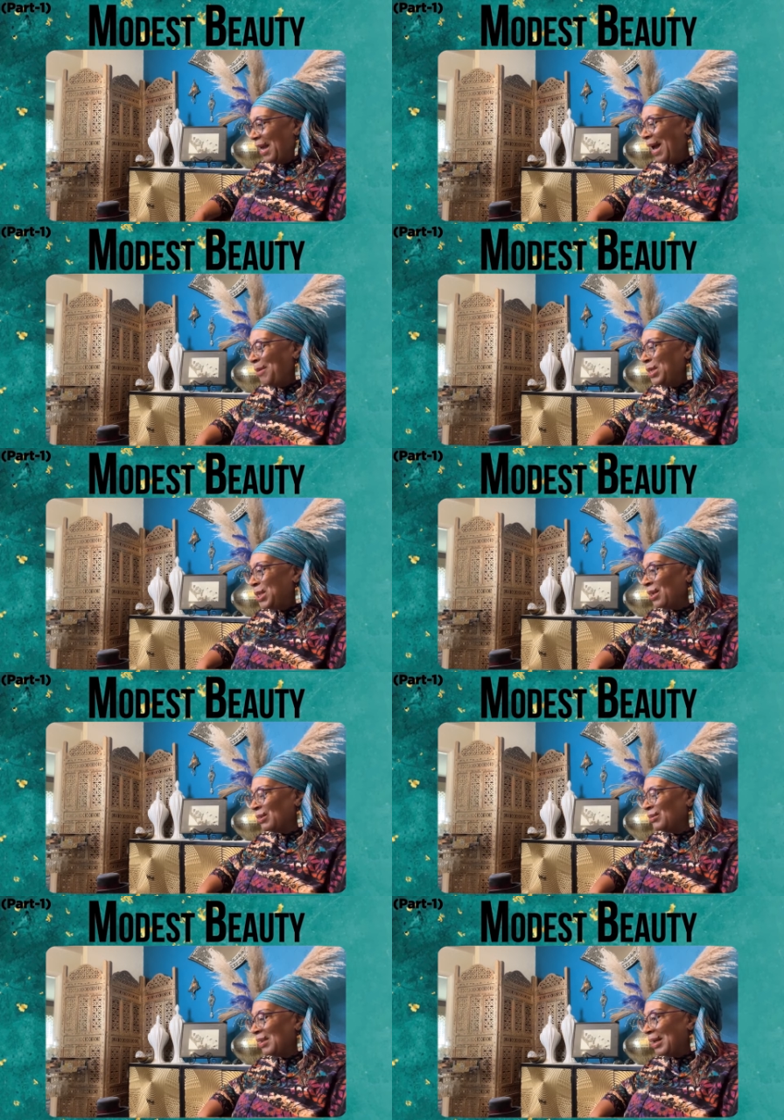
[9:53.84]
I was
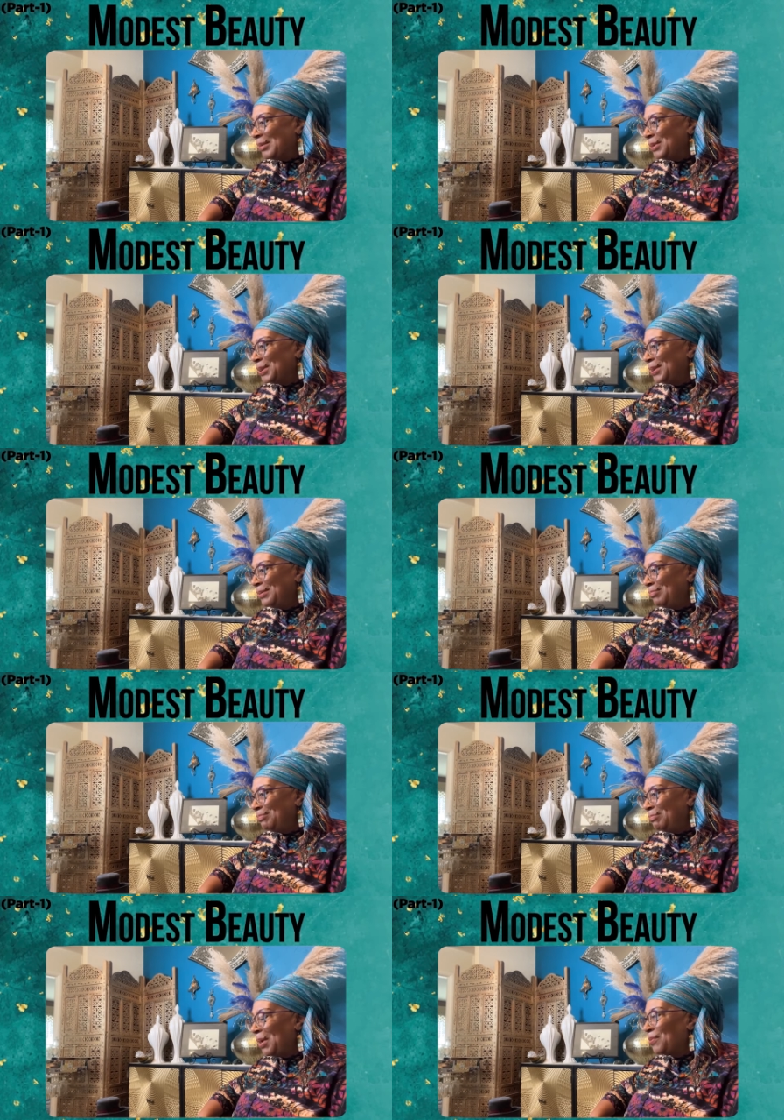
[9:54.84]
young. I was
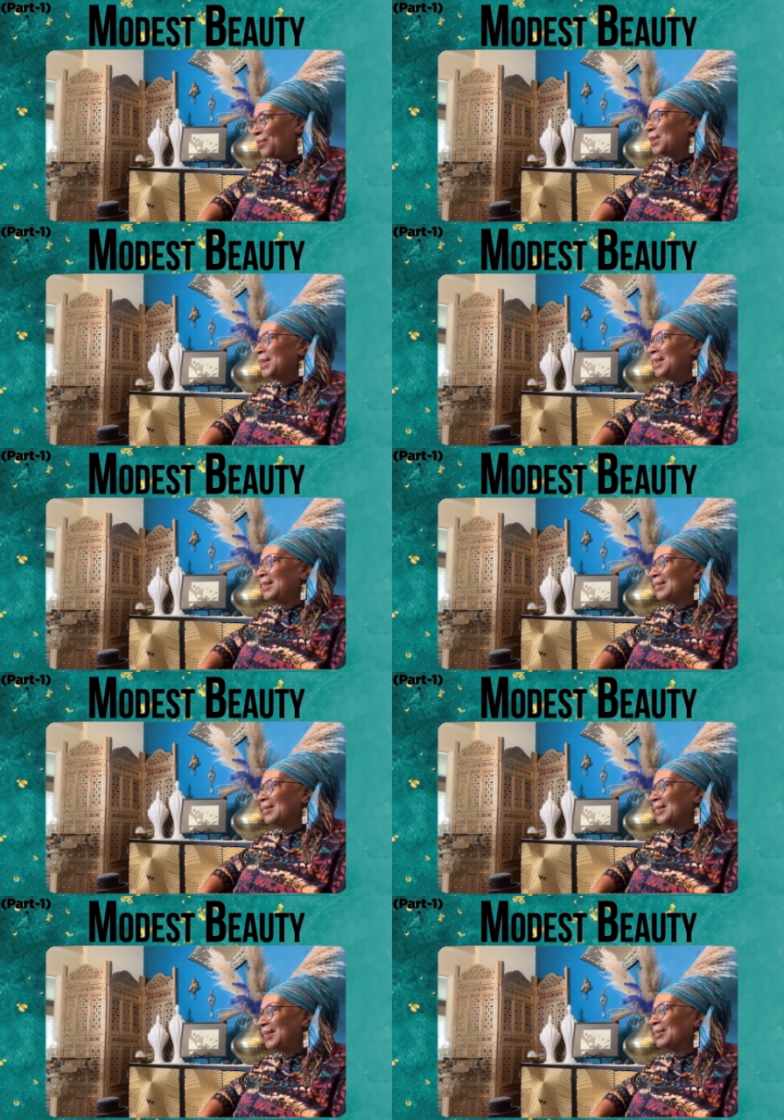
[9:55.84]
about 14
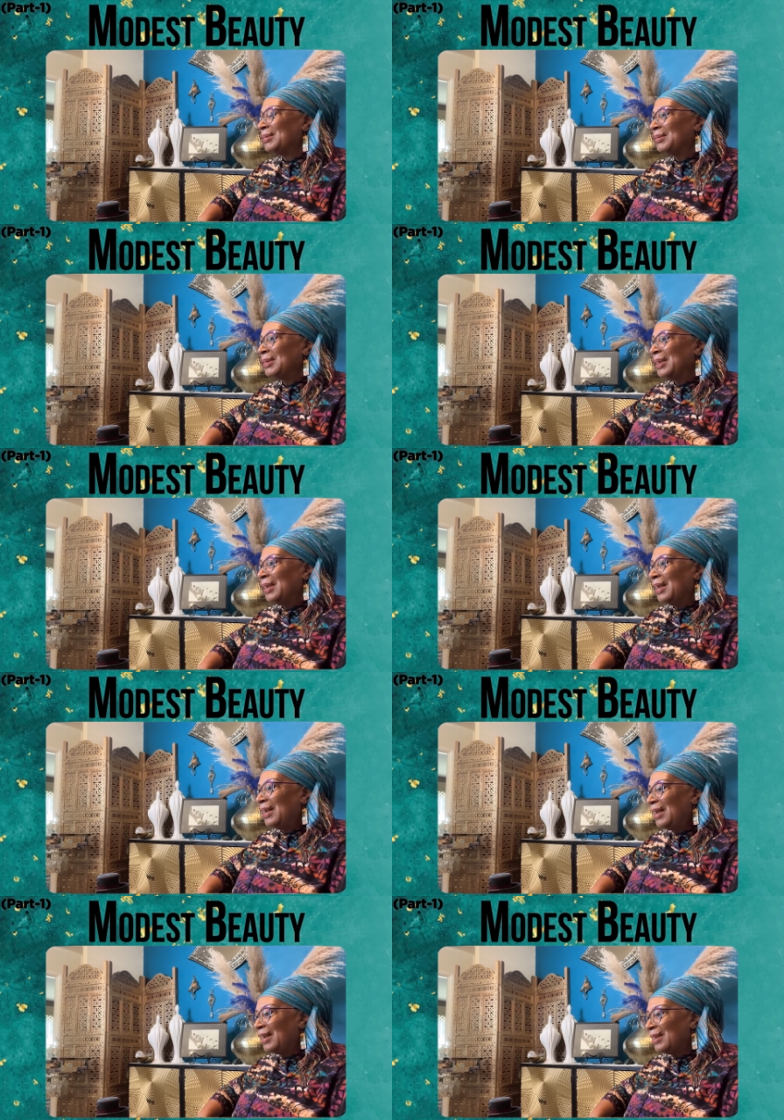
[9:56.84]
mm-hmm, still. Mm-hmm.
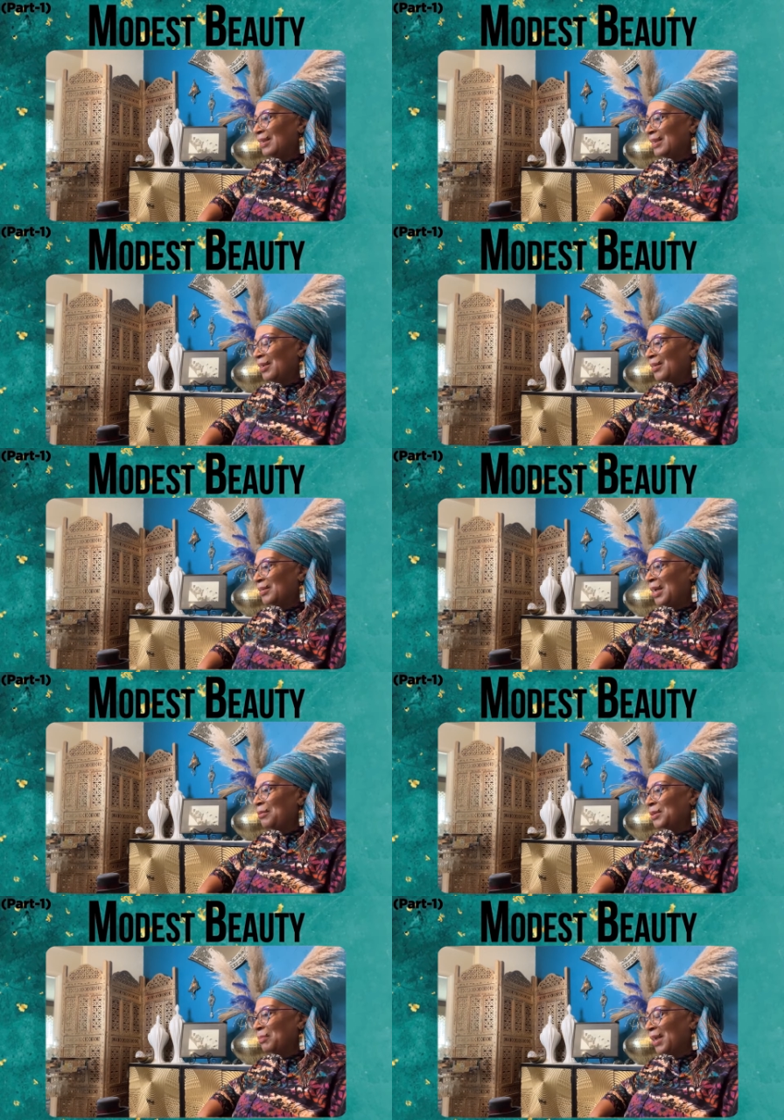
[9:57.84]
And um, that
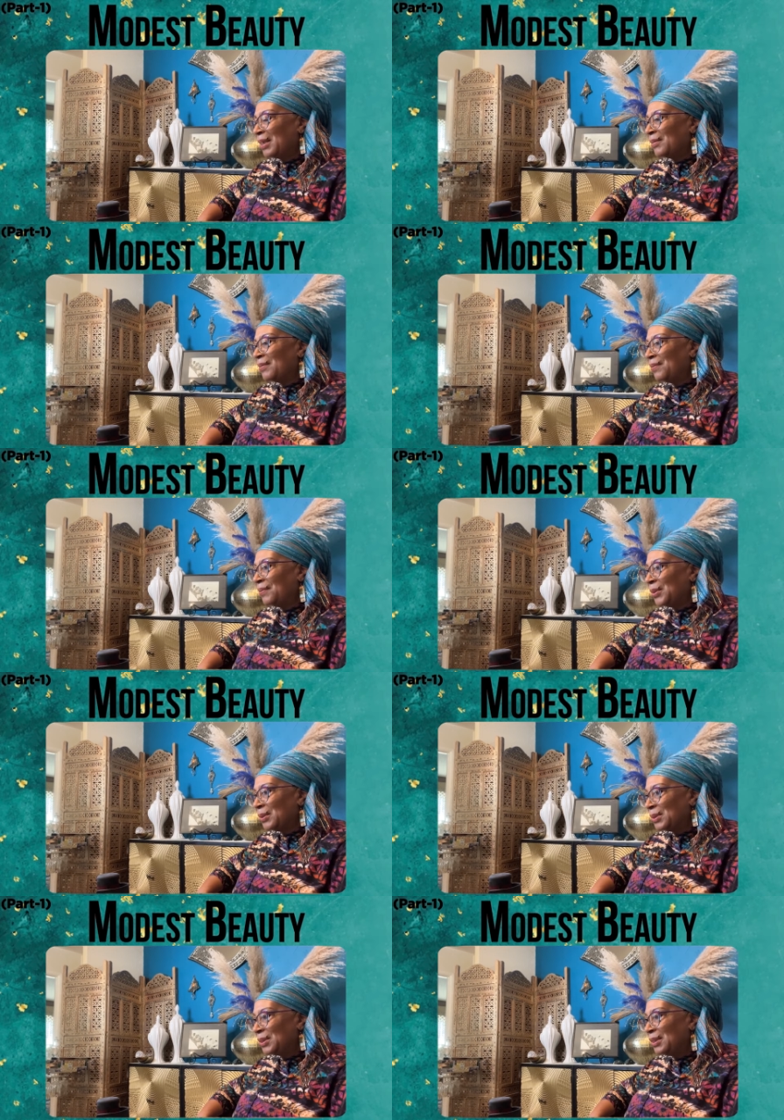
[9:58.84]
was my
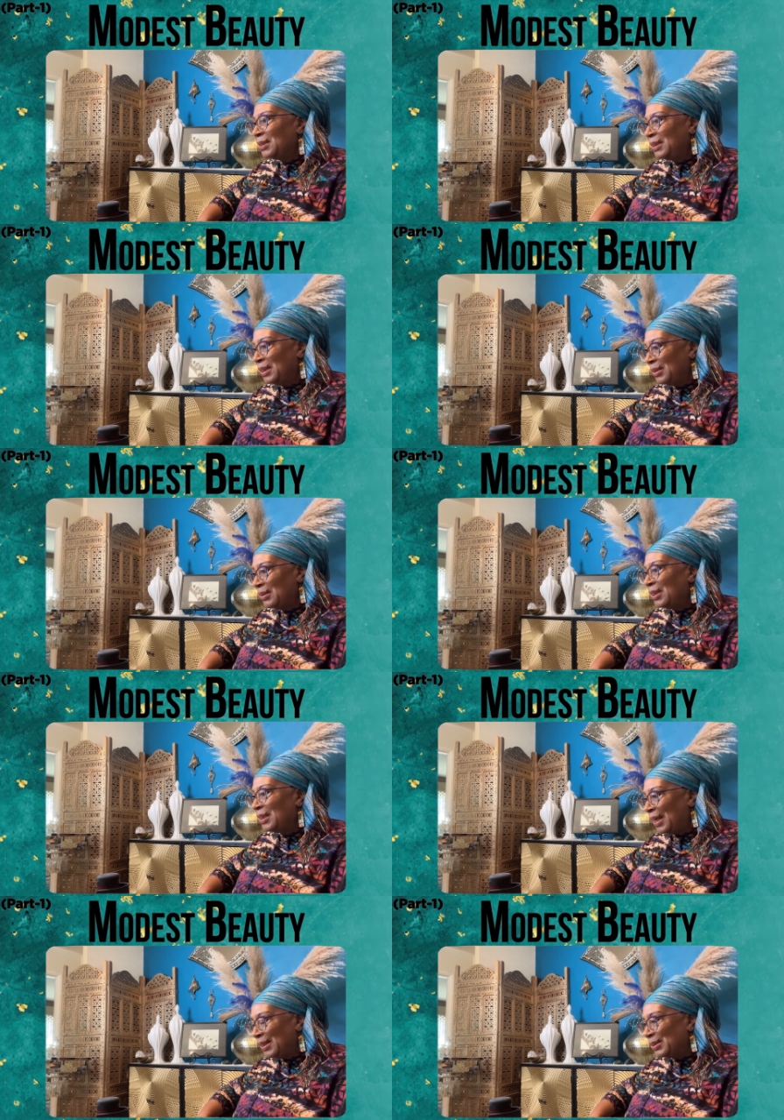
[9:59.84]
first year
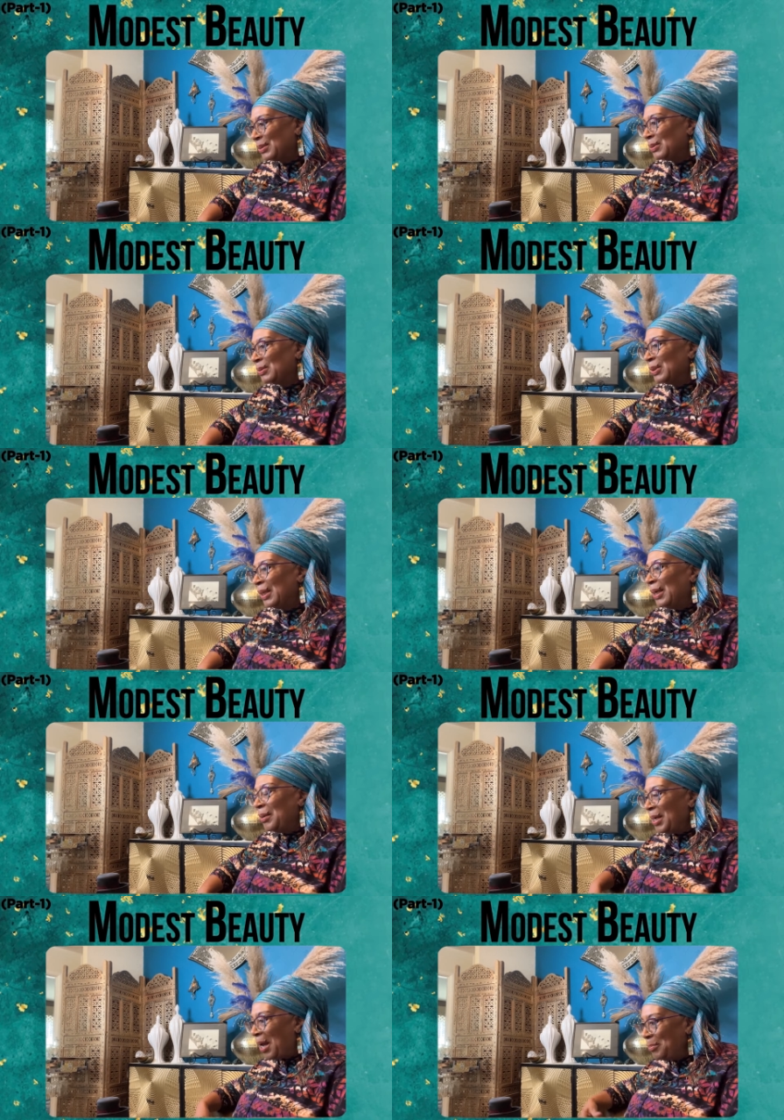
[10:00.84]
in high school.
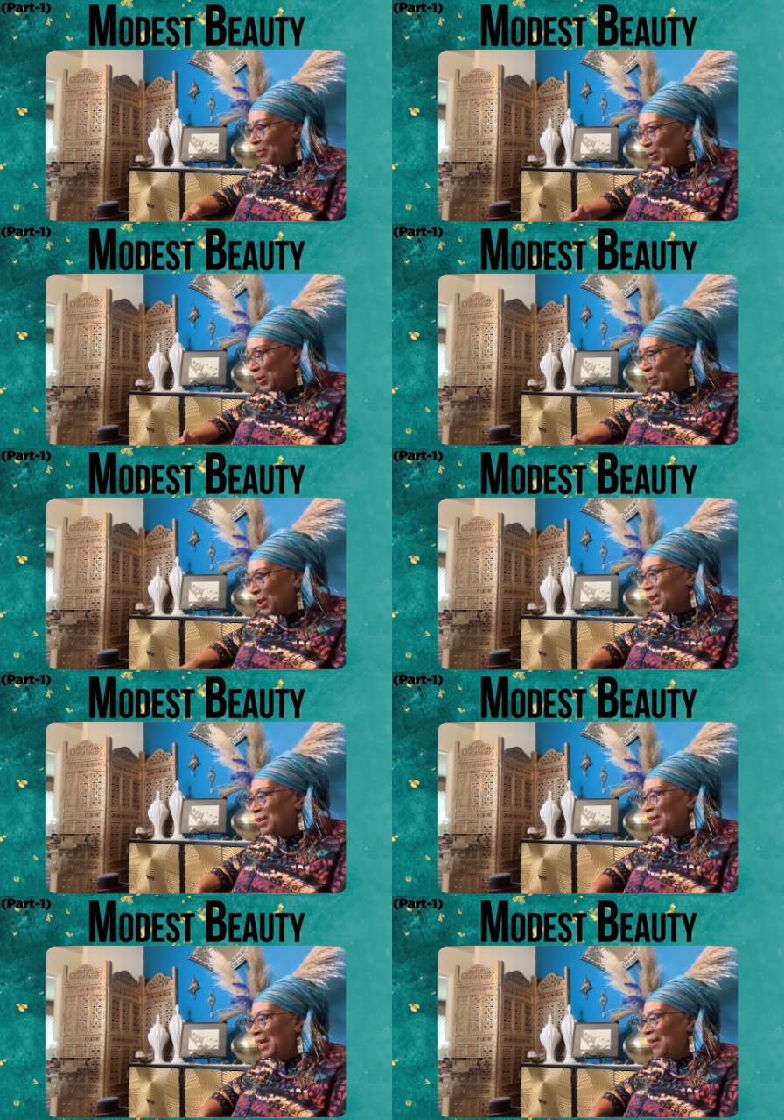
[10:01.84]
And I was with
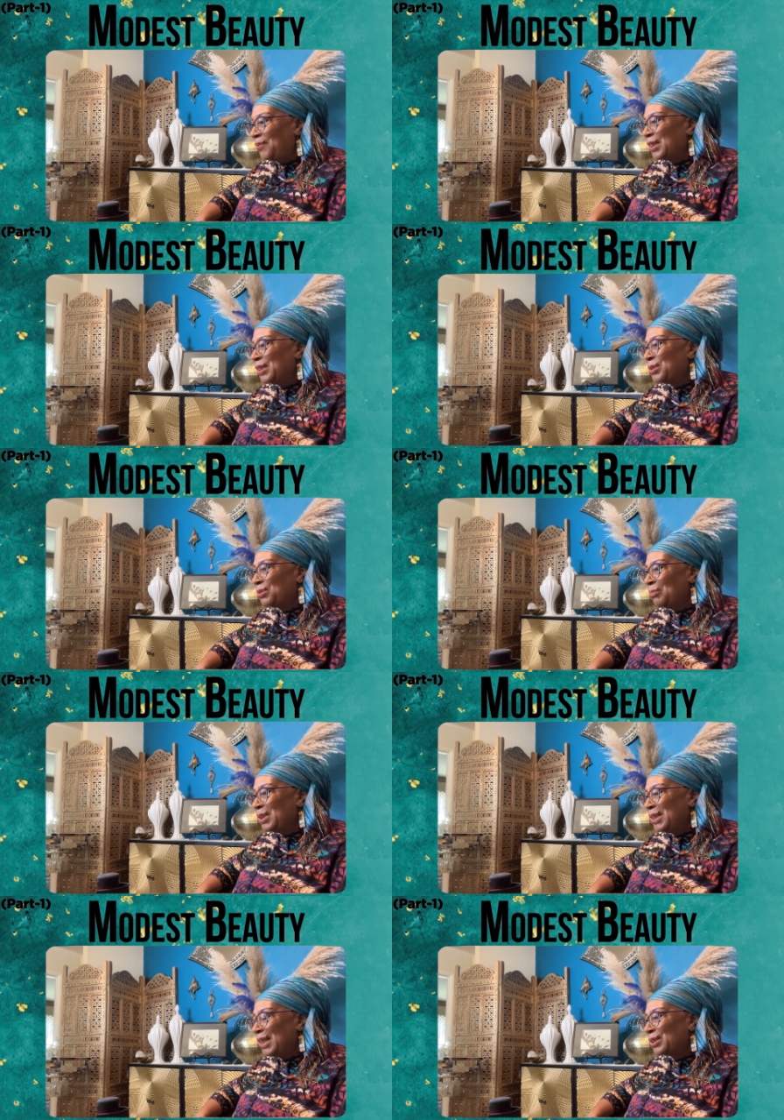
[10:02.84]
the African drum
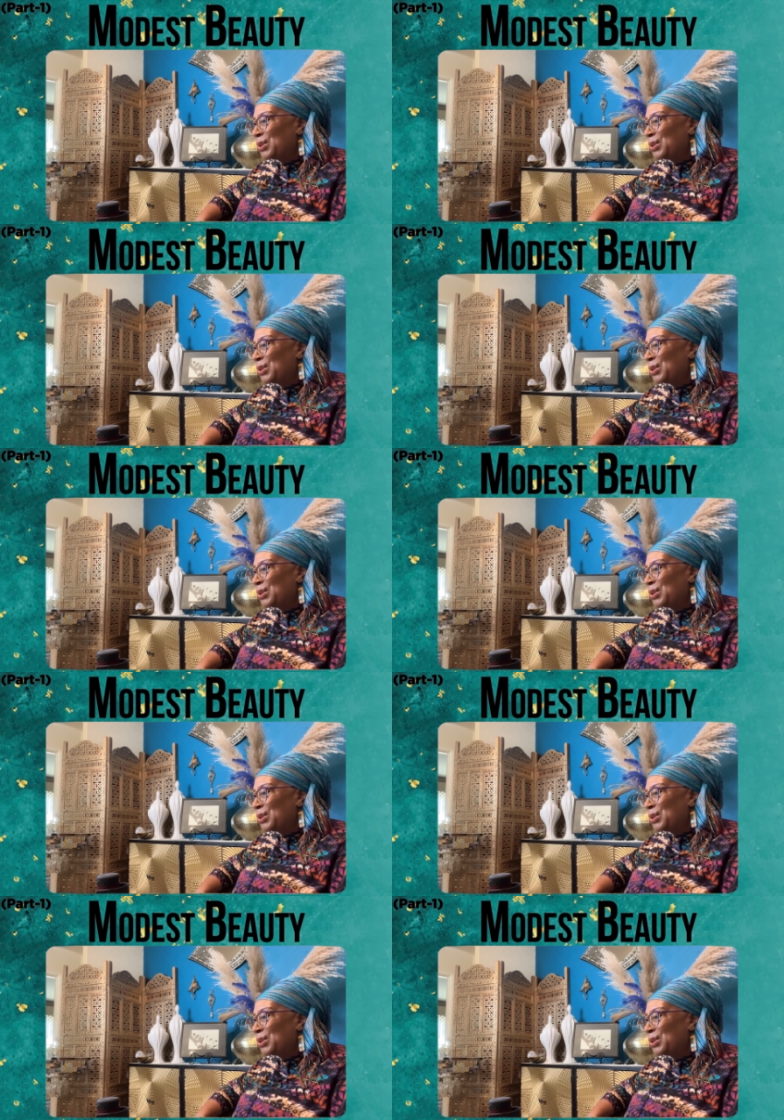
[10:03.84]
and dance